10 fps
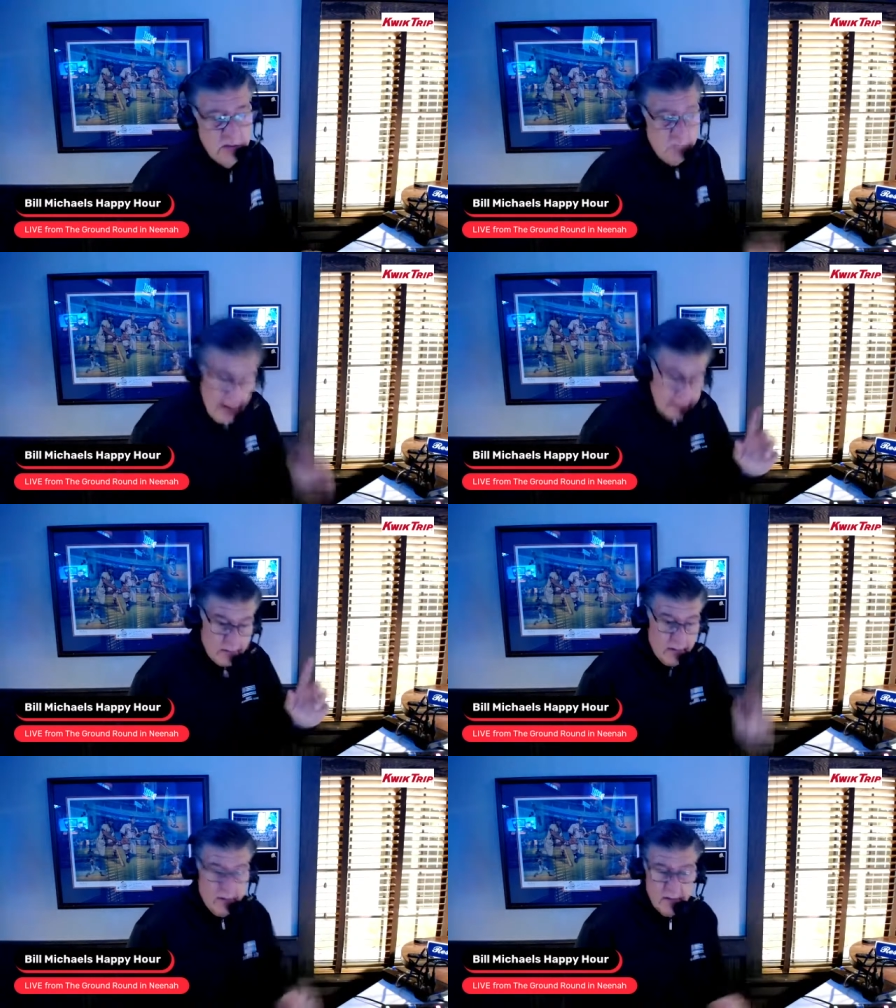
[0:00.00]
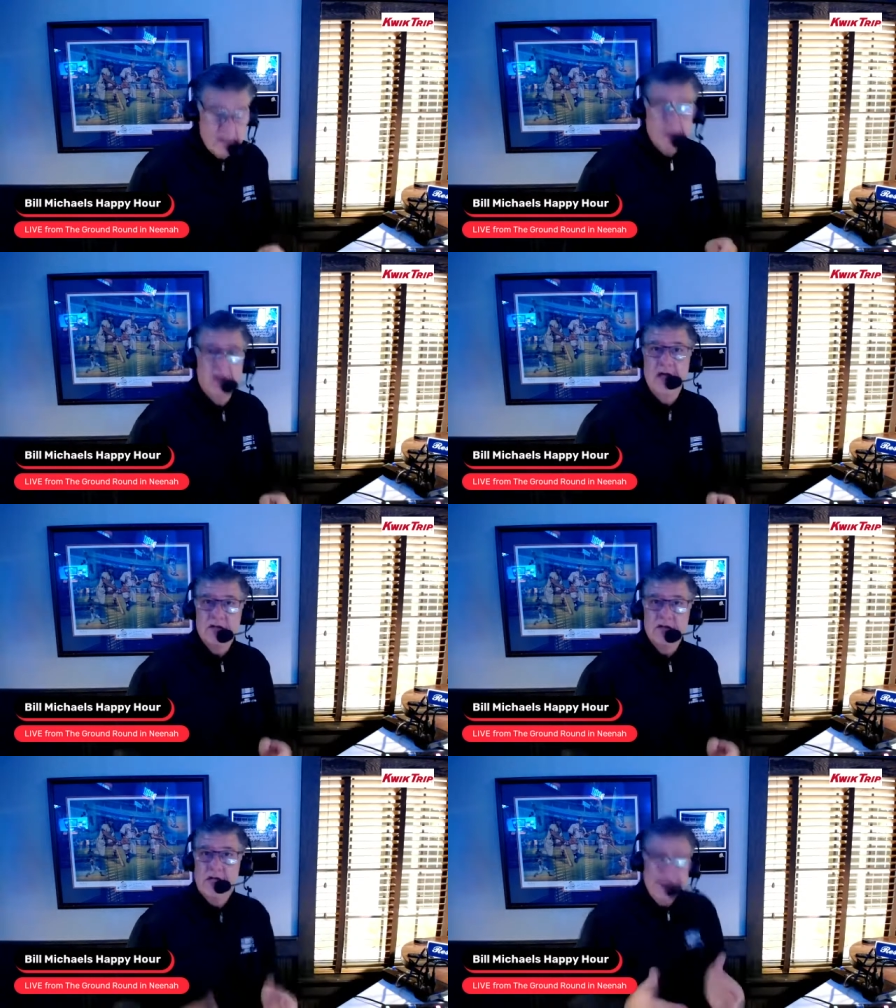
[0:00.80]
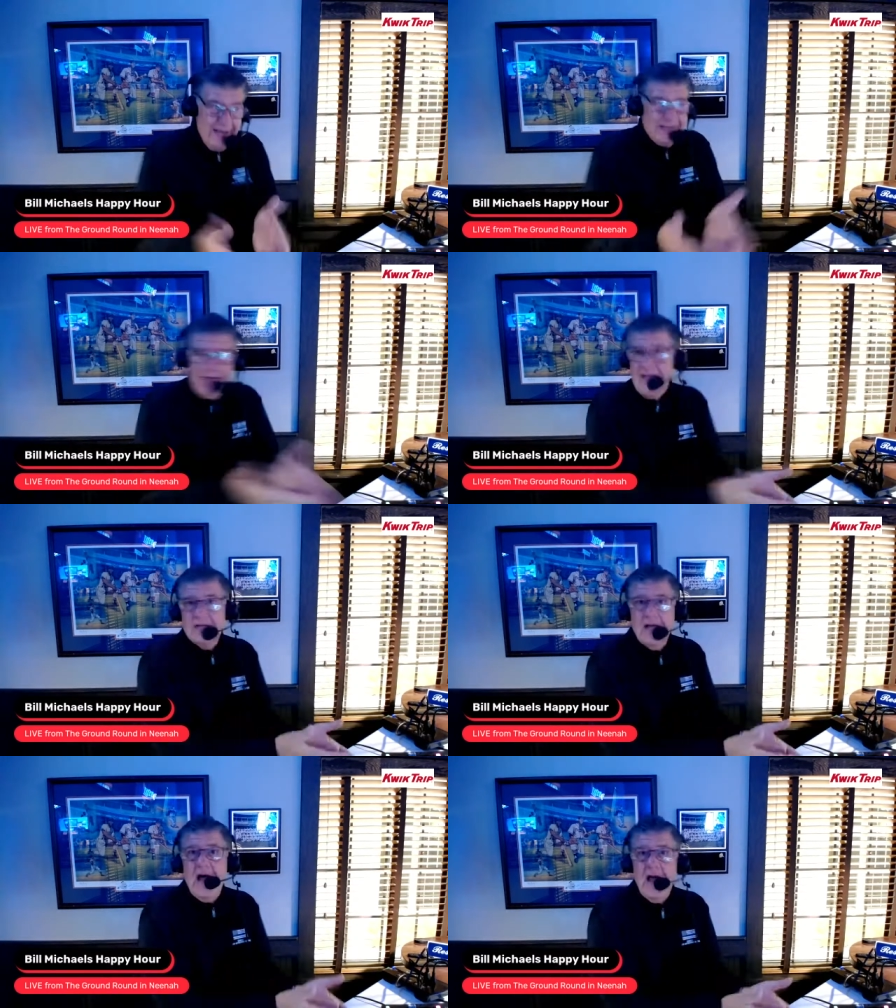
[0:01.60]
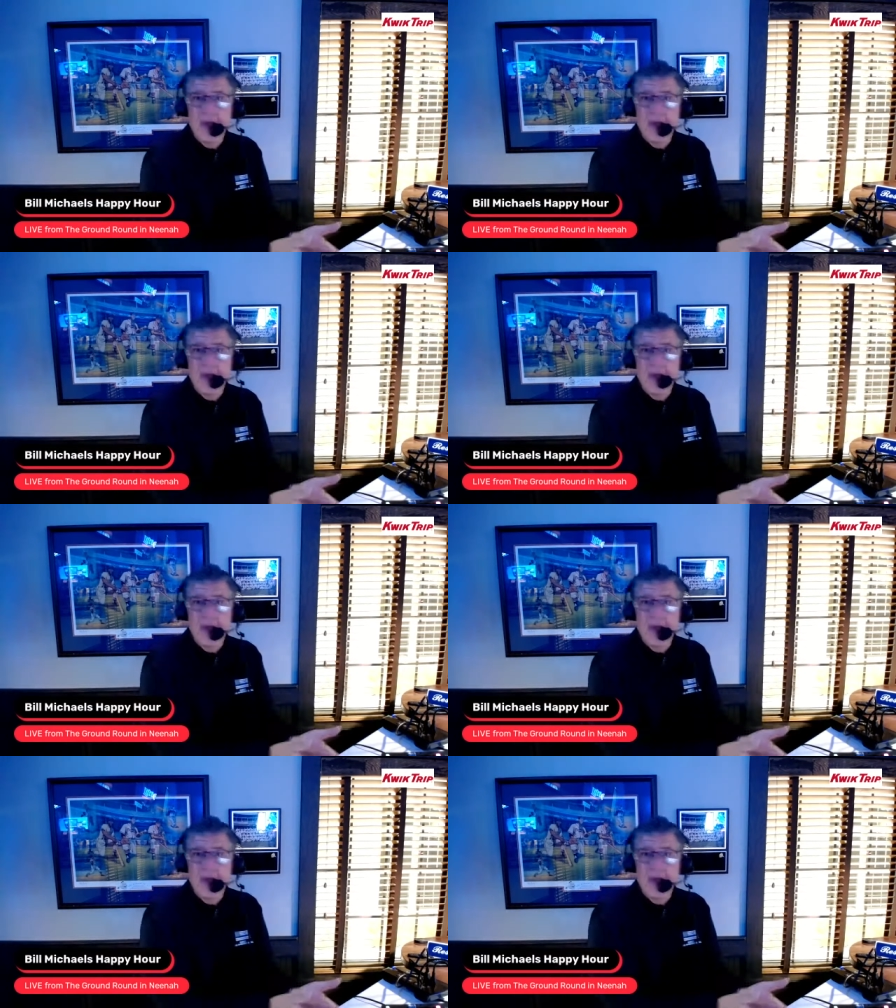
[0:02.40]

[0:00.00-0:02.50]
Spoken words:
But nevertheless, that's the guy